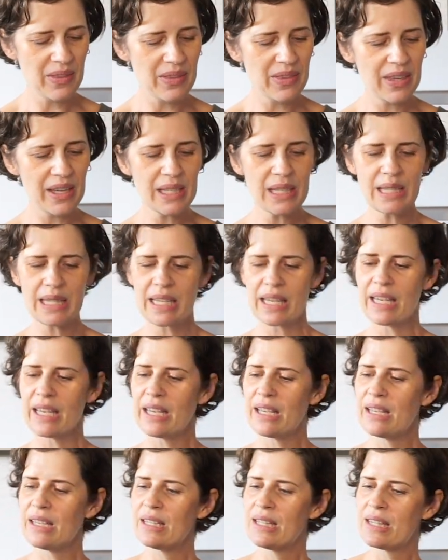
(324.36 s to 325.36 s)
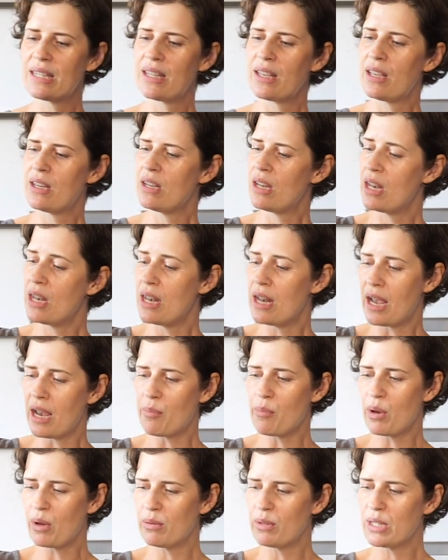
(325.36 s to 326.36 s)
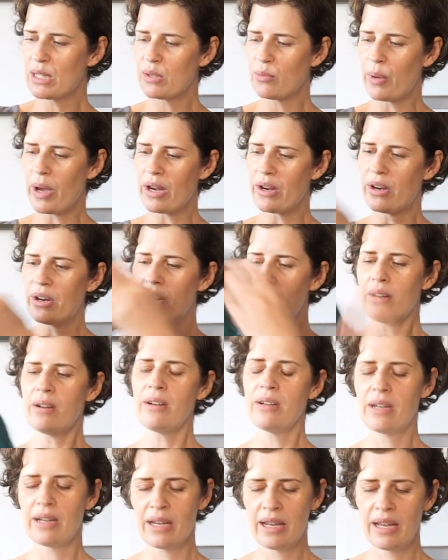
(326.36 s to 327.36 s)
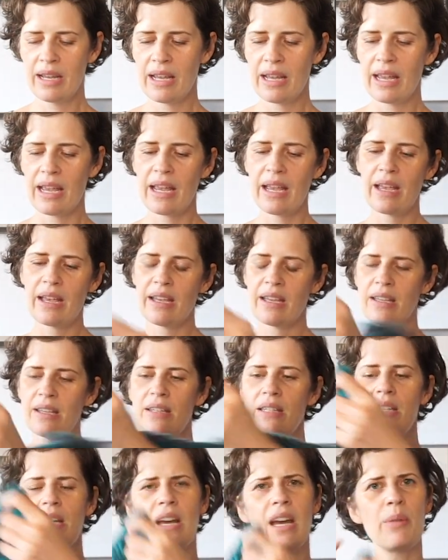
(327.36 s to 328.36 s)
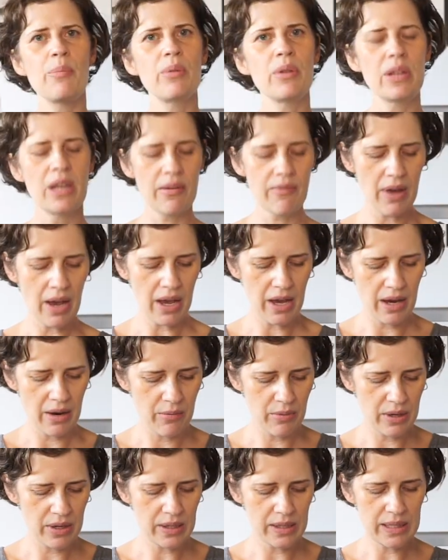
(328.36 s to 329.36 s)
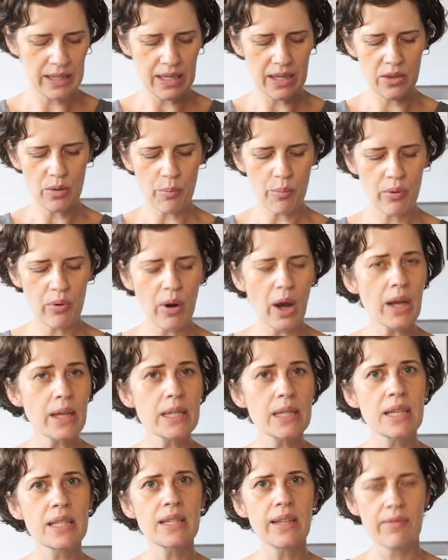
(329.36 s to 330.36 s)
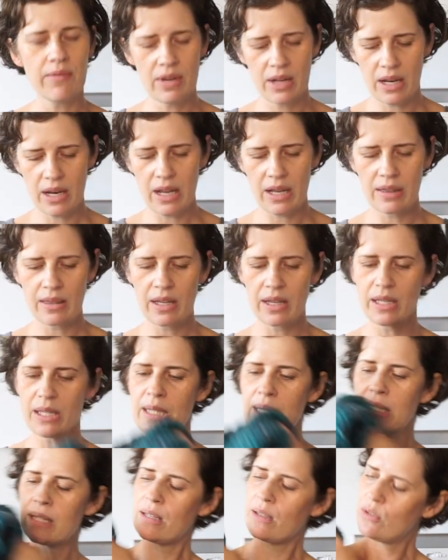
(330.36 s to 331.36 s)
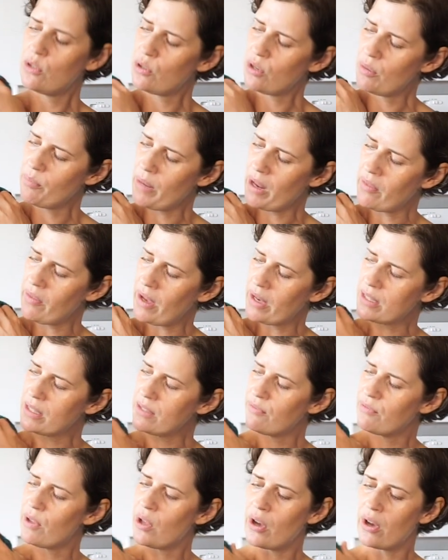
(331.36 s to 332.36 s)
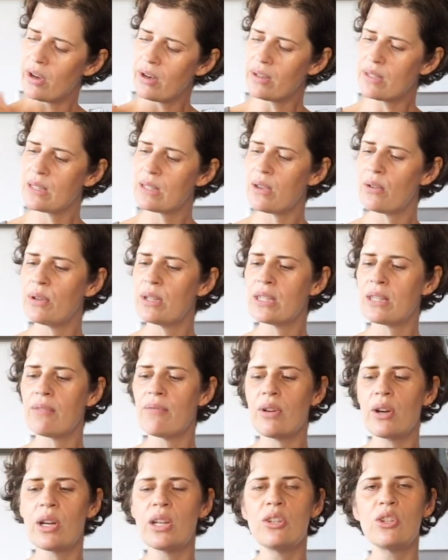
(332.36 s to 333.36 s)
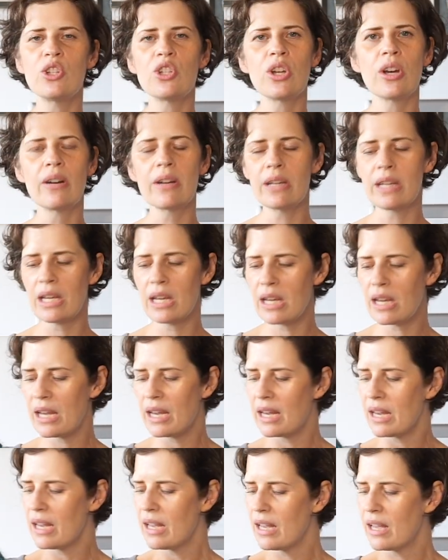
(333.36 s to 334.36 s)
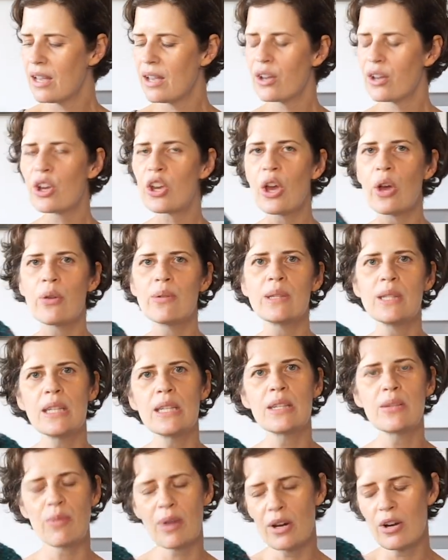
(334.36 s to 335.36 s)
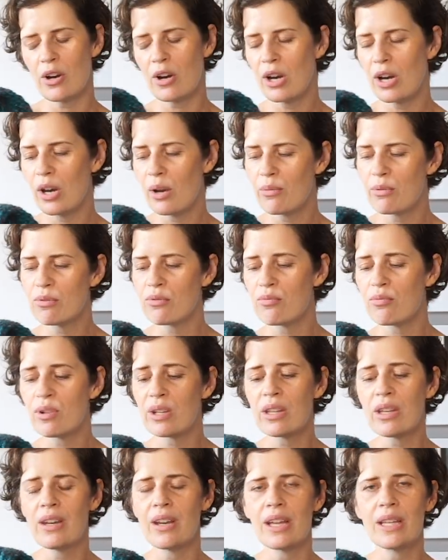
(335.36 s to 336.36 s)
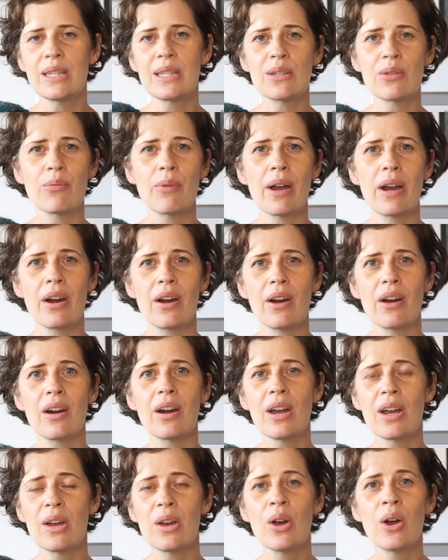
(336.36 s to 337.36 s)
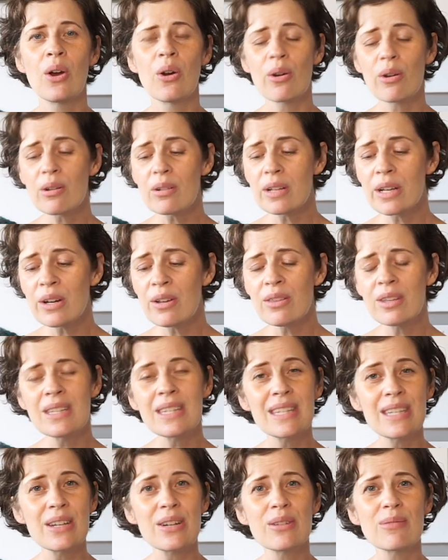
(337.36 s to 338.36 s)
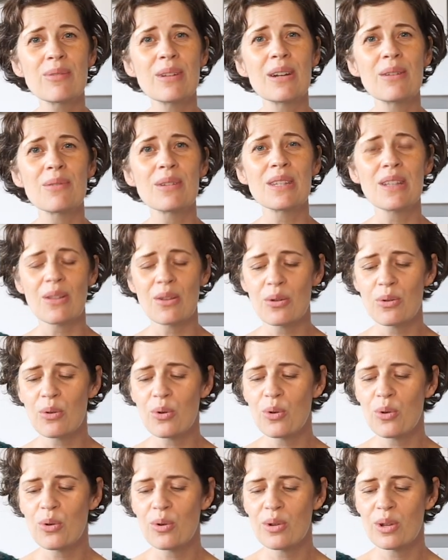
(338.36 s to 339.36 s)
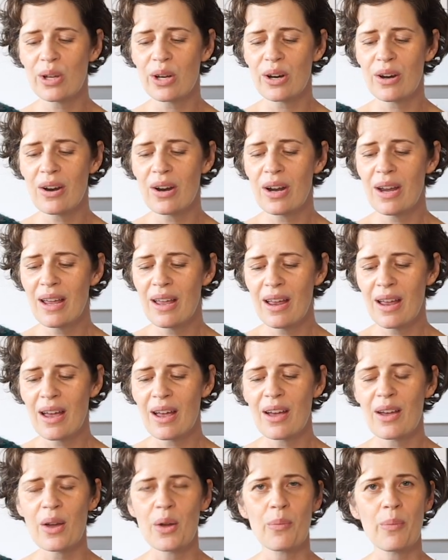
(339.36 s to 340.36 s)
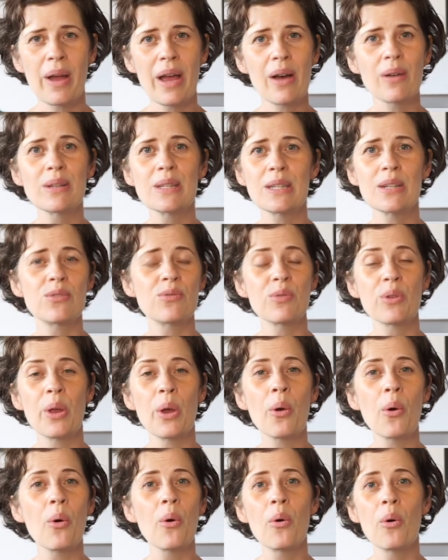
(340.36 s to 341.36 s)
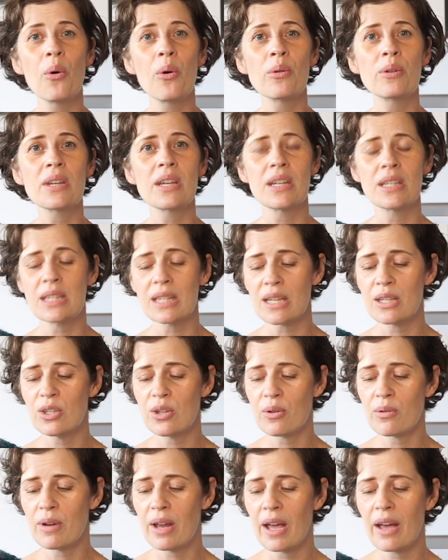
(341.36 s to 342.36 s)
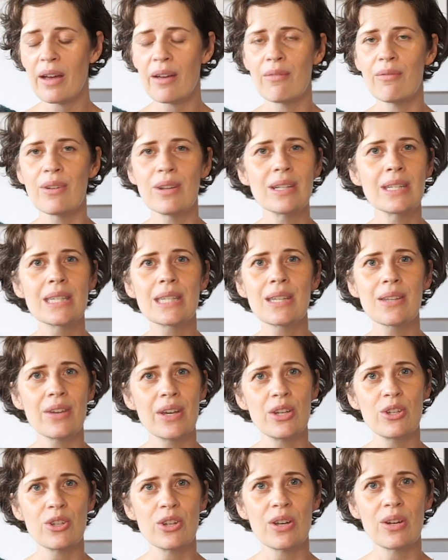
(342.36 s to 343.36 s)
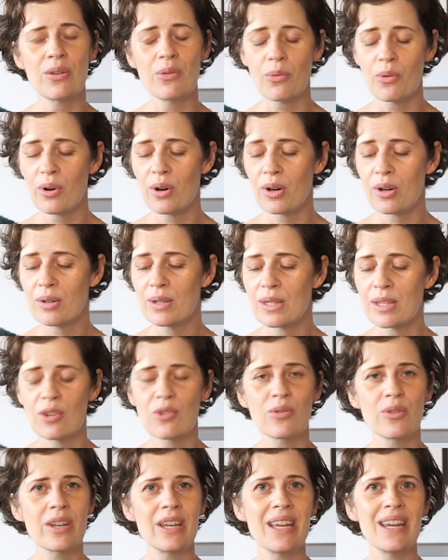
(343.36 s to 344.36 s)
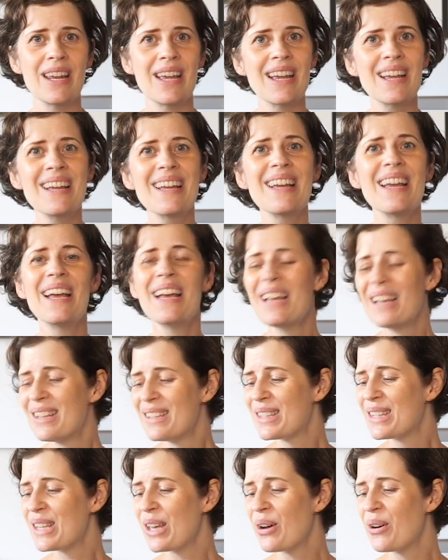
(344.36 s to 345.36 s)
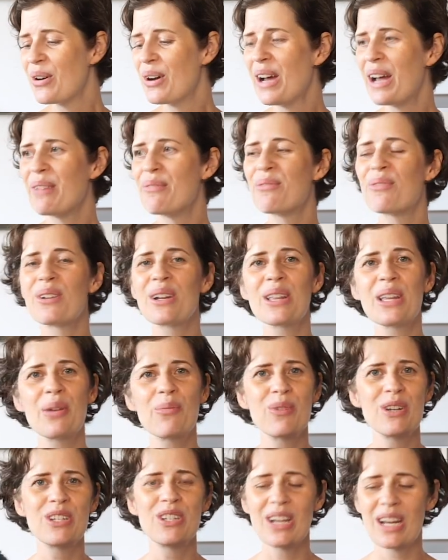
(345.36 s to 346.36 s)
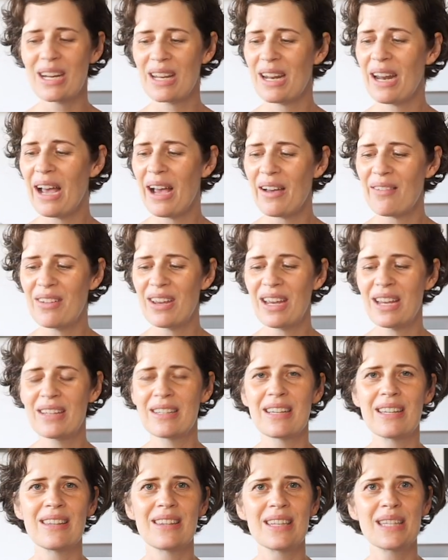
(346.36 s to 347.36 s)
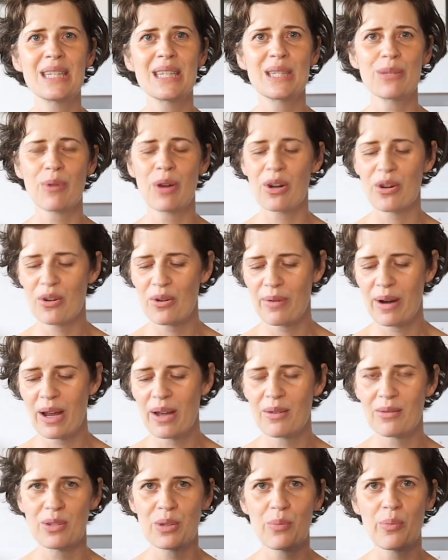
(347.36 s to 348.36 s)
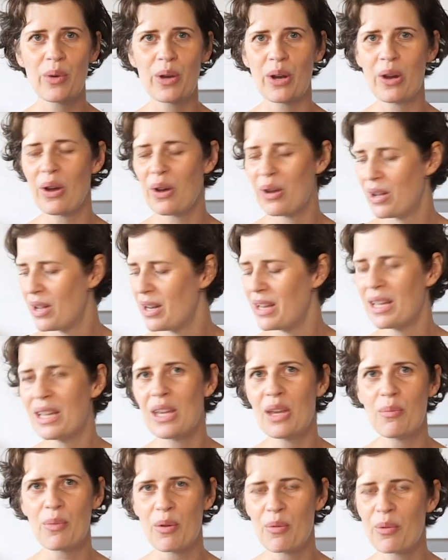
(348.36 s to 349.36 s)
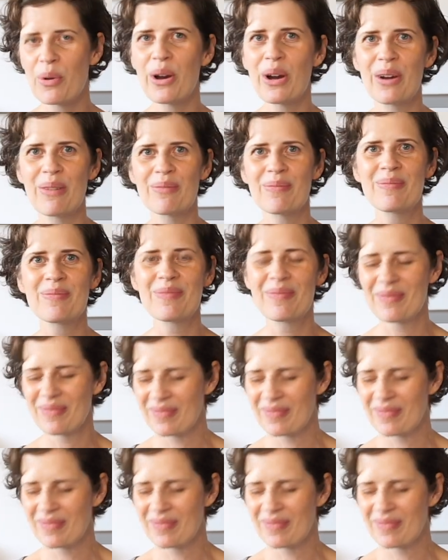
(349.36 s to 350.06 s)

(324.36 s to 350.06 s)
this is the Nanaimo sweater, and I believe I was in the process of knitting this during my last vlog. So it's a very chunky, cozy sweater. It was really nice to wear earlier this year when it was a little cooler. My house gets really cold because I don't have insulation or central heating. So I really appreciated having this sweater around to put on and keep me warm.